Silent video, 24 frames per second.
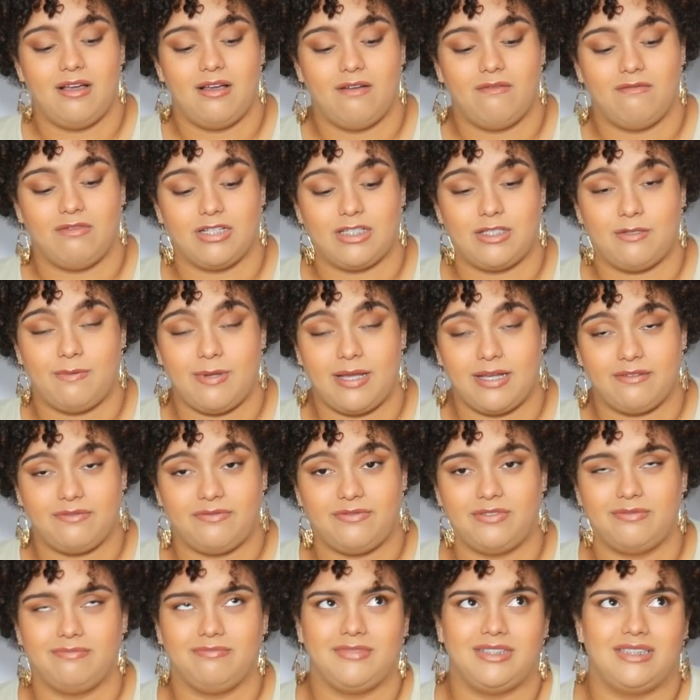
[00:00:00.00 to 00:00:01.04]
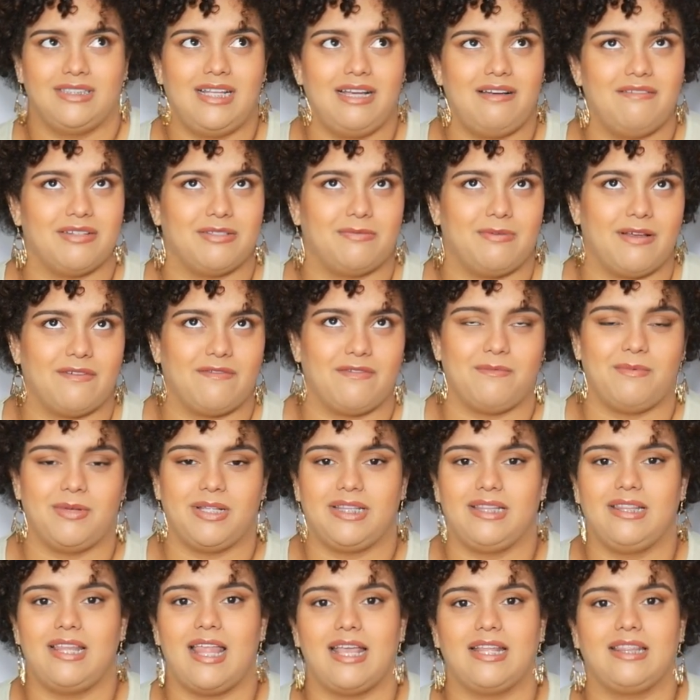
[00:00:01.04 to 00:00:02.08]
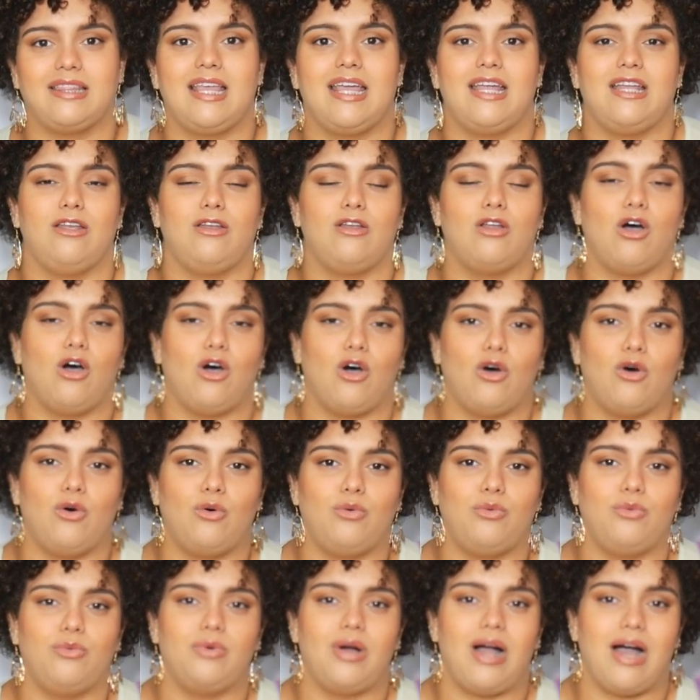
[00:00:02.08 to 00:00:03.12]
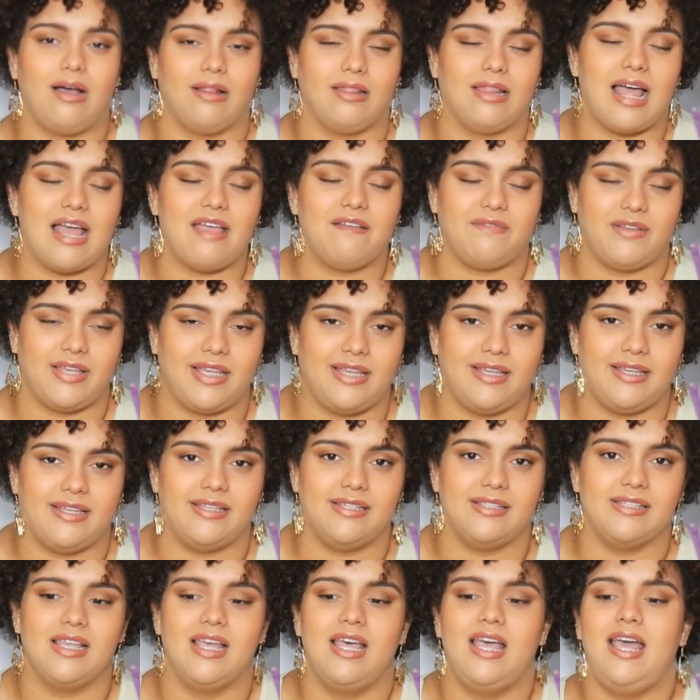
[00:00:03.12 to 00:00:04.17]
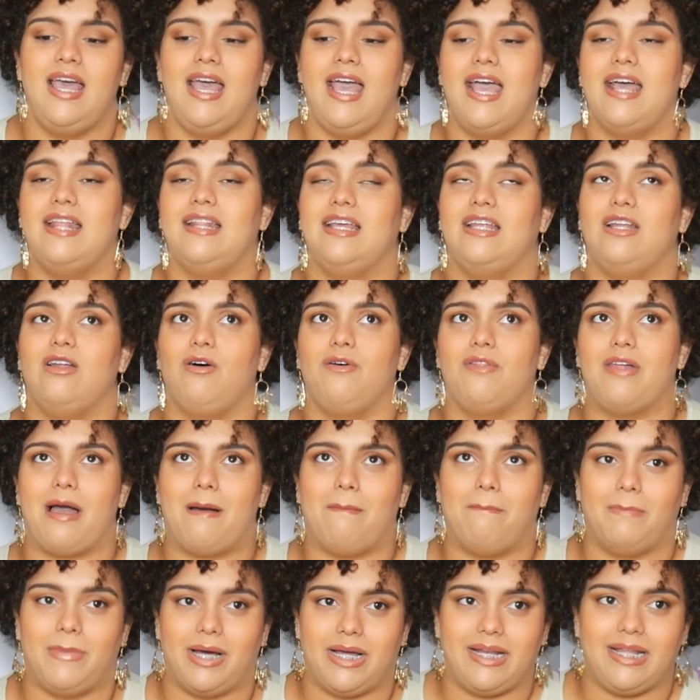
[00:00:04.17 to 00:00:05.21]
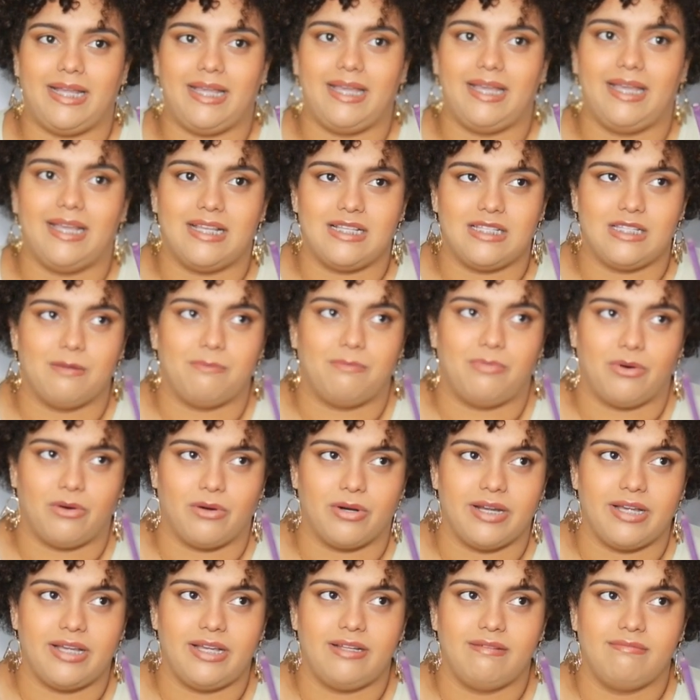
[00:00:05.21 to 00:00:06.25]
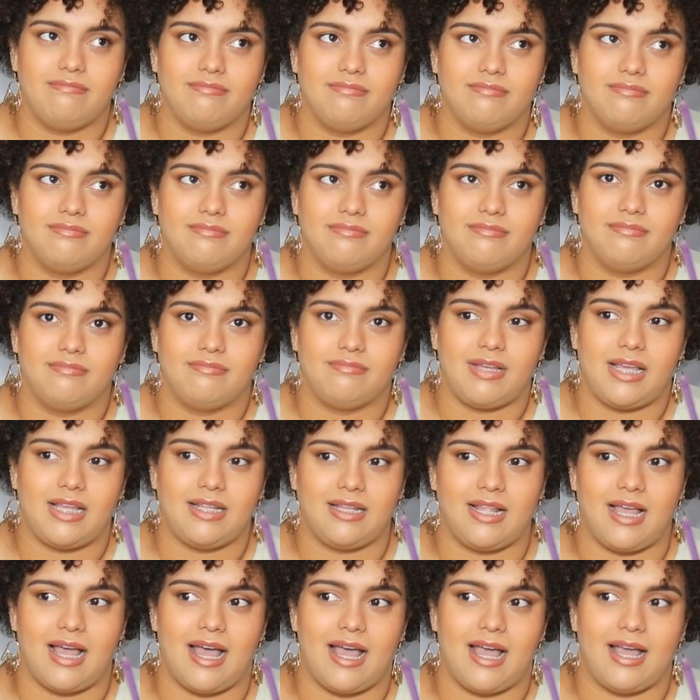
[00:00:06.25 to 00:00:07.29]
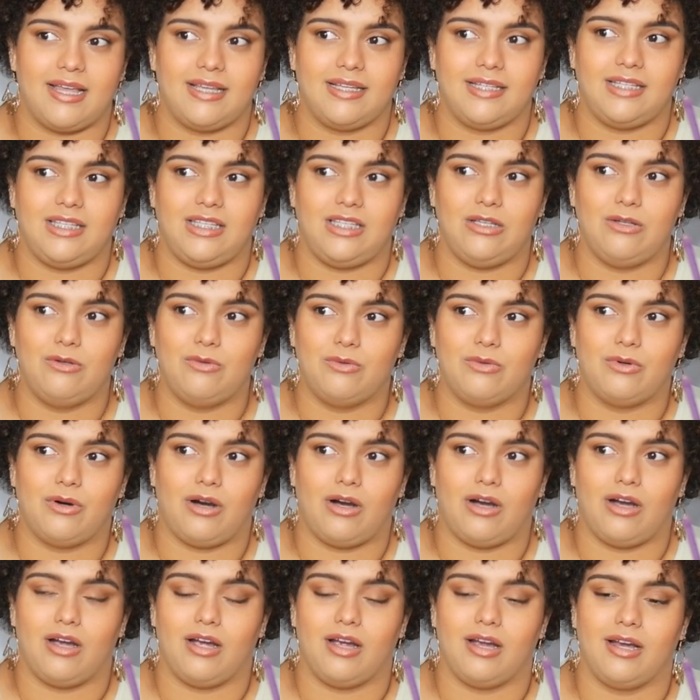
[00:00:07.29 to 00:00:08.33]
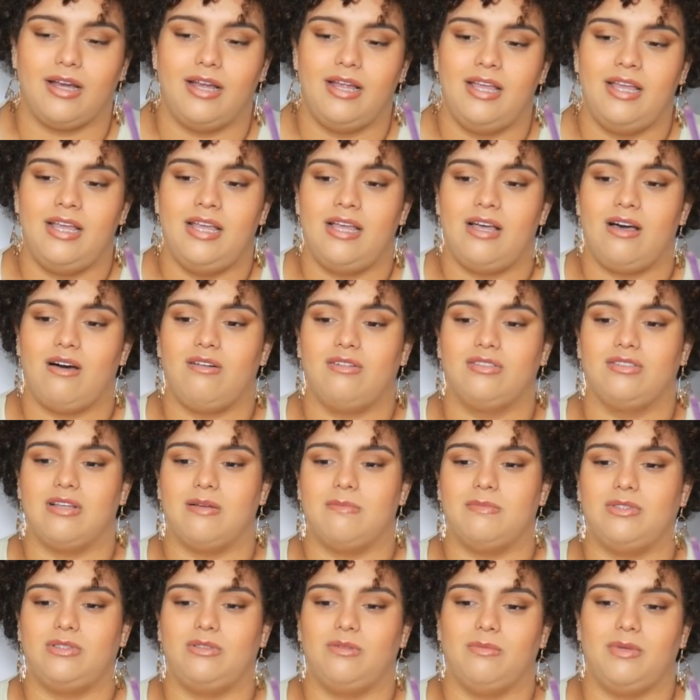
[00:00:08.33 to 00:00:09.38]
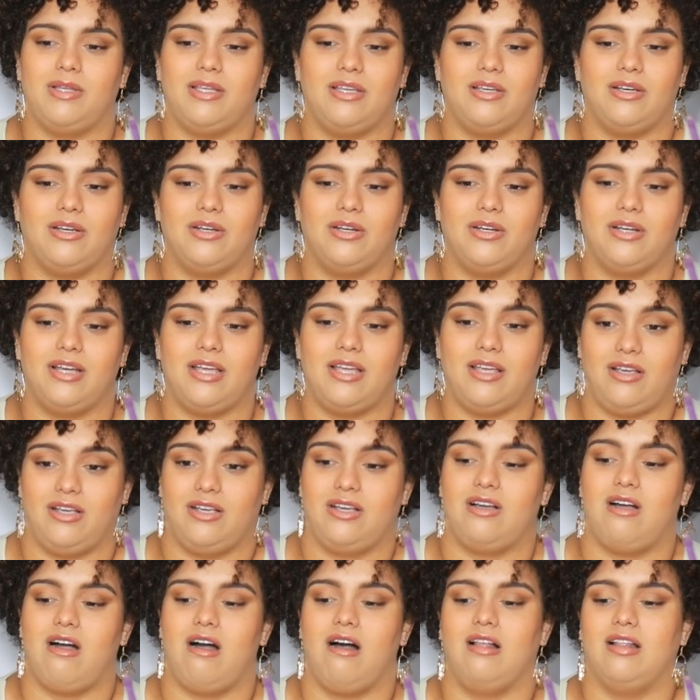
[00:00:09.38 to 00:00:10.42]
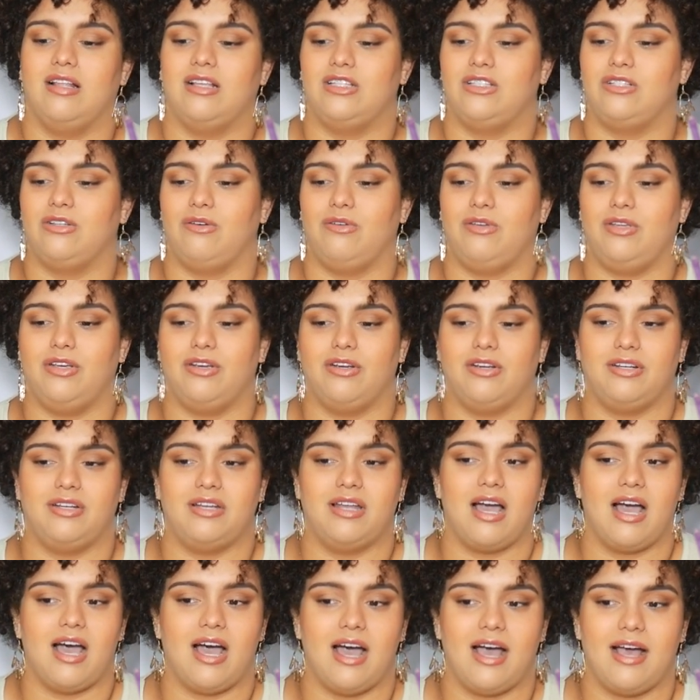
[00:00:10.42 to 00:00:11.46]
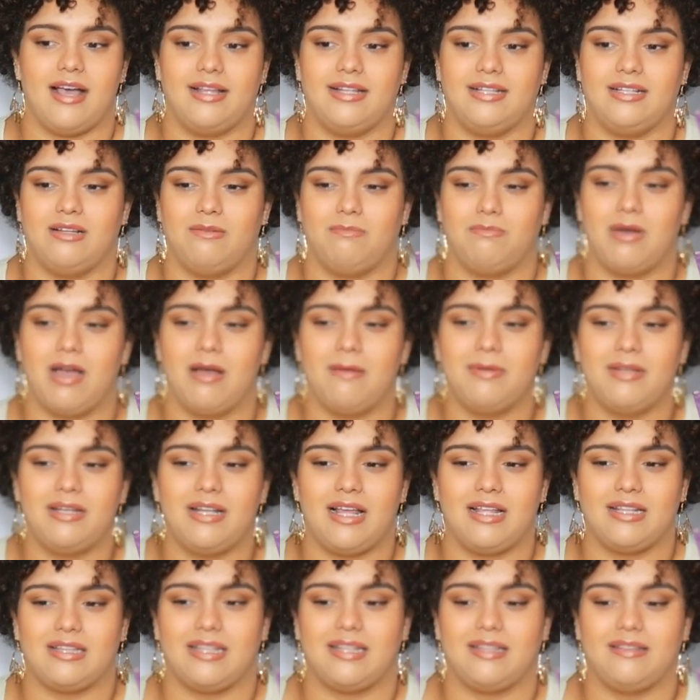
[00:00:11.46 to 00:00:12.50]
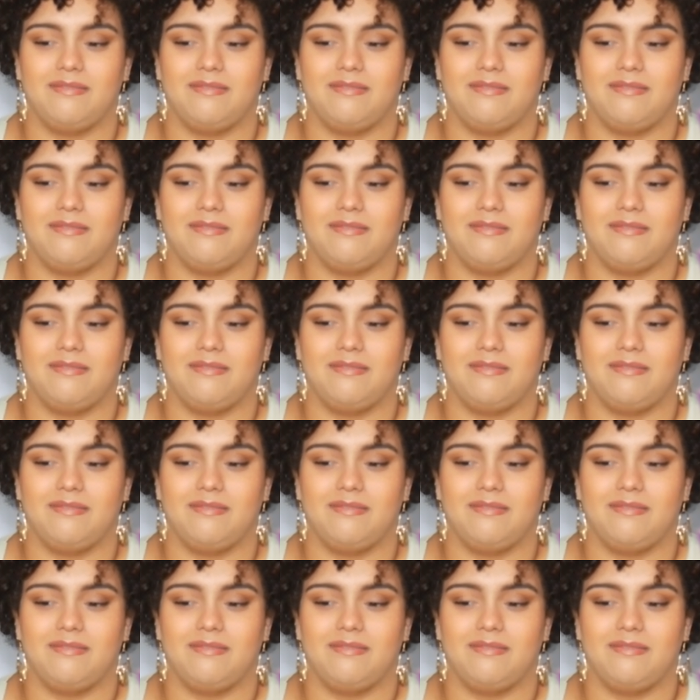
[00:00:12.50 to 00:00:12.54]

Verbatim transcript: respectful, not respectful, but like they know how life is, and they know that money is important, and that you are. Also, I'm assuming you're you're in college, so you're not probably not.